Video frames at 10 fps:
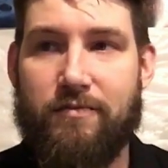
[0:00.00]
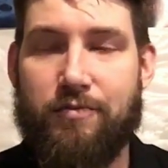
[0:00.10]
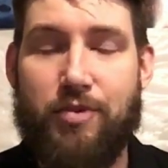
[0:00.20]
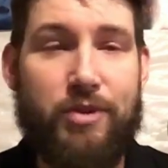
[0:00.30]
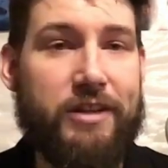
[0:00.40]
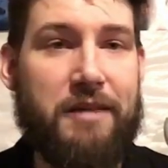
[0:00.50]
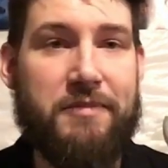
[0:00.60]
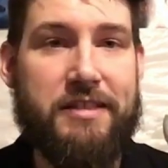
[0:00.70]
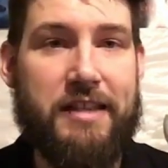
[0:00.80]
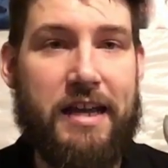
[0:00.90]
board game
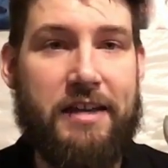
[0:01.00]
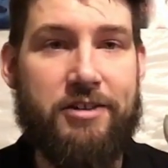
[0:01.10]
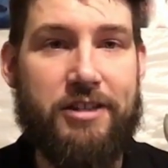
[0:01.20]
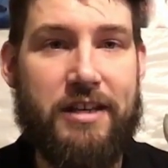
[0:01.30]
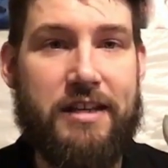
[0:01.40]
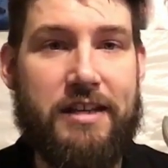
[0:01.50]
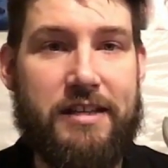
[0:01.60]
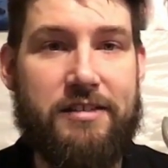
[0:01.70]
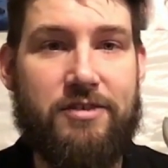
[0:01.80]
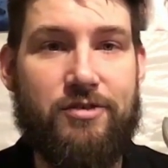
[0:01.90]
designers
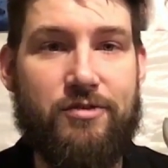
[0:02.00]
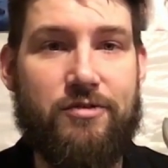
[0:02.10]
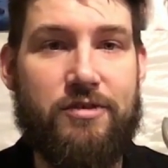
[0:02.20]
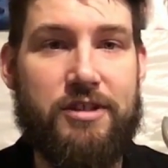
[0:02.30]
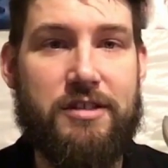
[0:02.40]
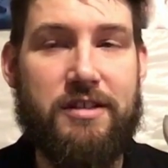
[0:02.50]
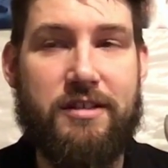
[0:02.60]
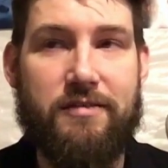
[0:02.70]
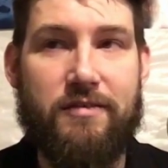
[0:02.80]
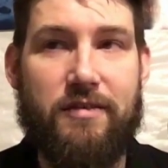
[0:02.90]
is to
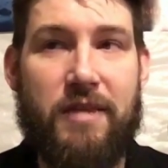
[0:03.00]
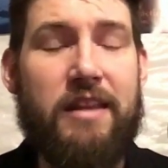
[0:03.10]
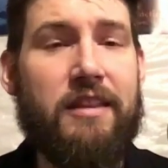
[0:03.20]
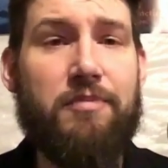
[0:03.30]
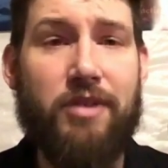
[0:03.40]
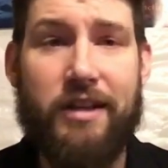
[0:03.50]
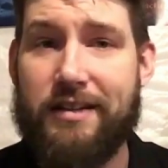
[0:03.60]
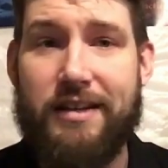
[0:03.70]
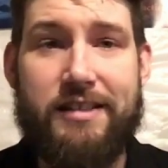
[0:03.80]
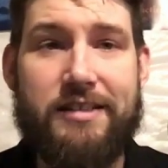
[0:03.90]
just mainly
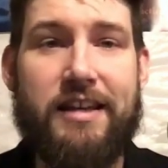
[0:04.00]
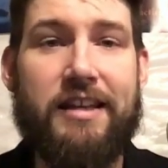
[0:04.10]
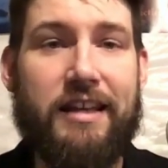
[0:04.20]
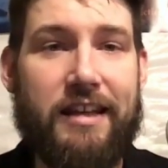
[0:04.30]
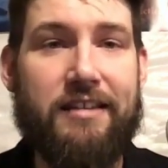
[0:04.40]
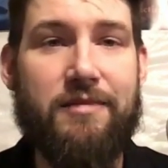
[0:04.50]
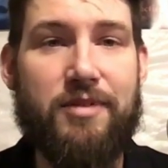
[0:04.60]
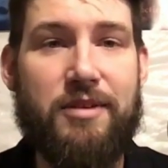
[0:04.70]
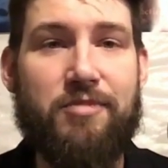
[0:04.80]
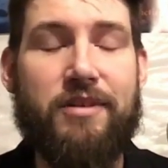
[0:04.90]
playtest and get it to
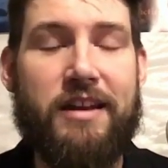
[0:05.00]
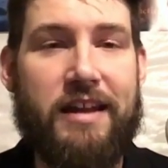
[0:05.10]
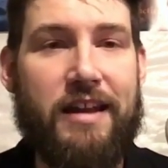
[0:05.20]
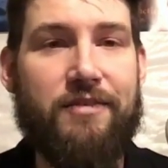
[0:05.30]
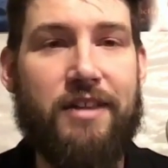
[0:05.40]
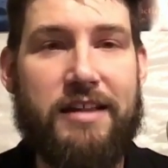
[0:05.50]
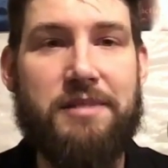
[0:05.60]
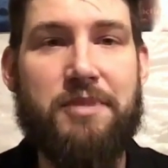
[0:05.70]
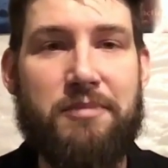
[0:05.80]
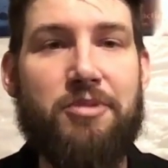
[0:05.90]
people and have lots
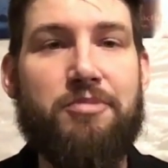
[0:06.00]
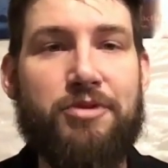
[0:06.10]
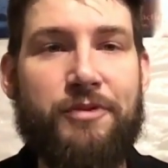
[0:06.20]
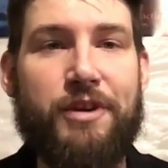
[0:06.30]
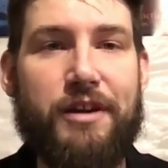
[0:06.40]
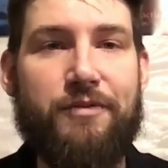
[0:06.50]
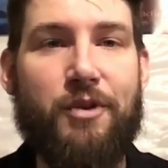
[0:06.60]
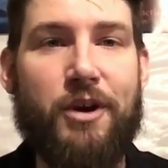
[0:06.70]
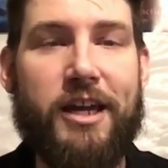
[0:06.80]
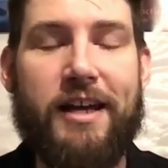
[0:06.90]
of people proofread it
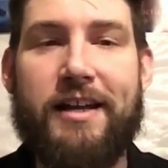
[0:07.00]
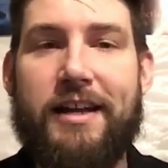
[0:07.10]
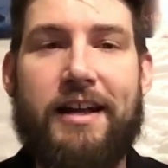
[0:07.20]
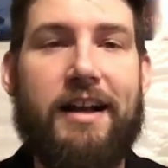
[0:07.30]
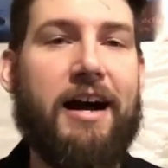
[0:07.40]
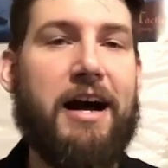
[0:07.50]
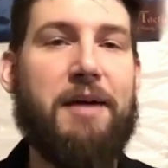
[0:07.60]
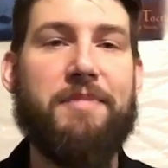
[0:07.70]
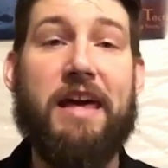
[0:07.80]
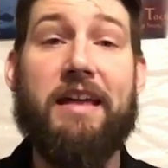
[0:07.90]
for you,
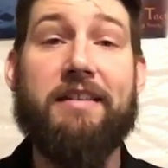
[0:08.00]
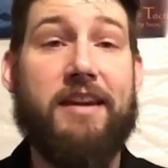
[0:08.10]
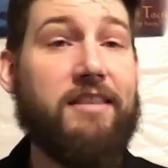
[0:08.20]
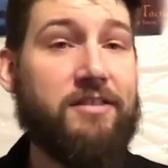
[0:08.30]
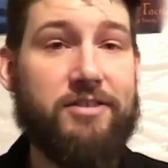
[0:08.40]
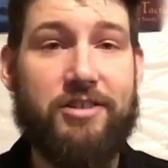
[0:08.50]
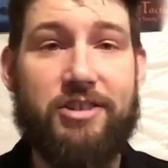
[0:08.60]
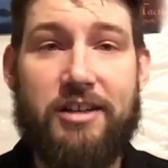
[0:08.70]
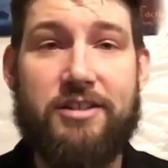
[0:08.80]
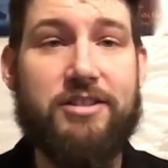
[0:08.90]
and take their
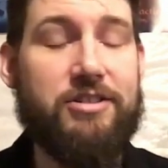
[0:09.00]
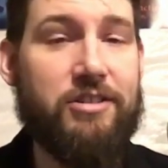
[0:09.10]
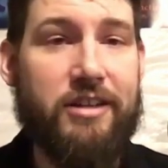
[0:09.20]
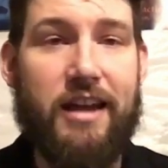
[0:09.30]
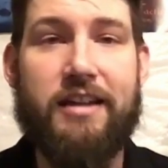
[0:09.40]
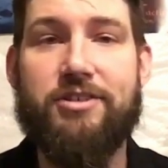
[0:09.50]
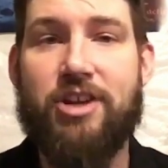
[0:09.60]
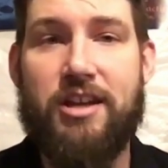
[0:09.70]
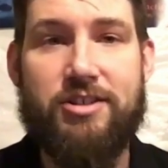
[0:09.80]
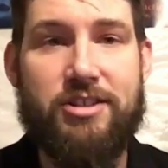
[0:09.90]
suggestions, look at it,
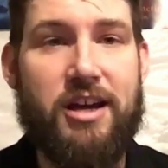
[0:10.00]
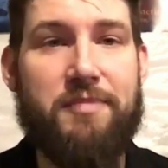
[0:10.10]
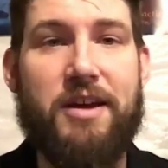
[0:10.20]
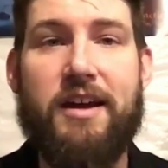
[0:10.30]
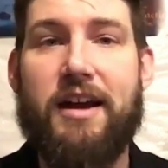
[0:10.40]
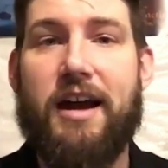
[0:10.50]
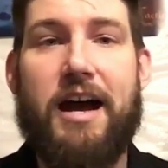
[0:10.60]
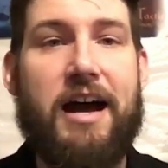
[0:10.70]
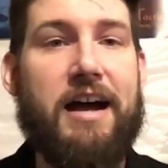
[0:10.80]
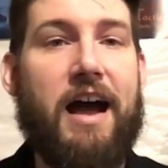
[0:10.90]
change it up.
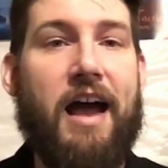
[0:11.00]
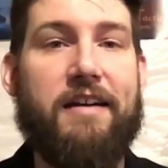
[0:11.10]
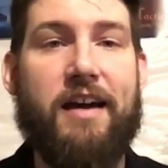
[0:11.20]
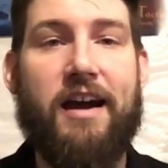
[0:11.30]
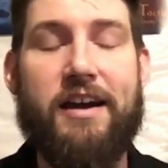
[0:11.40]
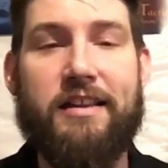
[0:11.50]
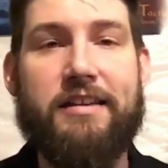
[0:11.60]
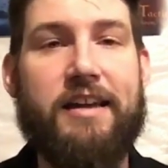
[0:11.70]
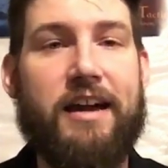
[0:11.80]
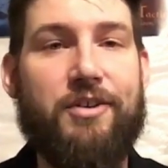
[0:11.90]
I highly
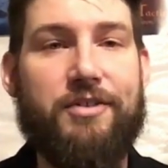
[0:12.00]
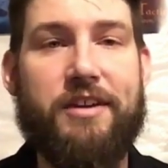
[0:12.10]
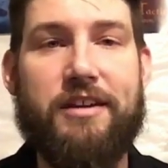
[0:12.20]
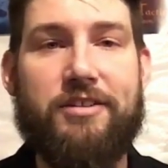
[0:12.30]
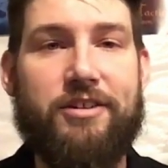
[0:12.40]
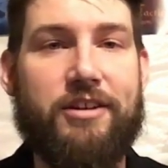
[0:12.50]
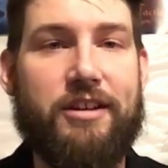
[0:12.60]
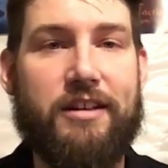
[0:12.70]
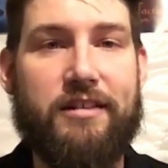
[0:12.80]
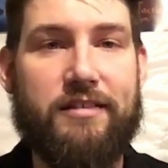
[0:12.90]
doubt that you're gonna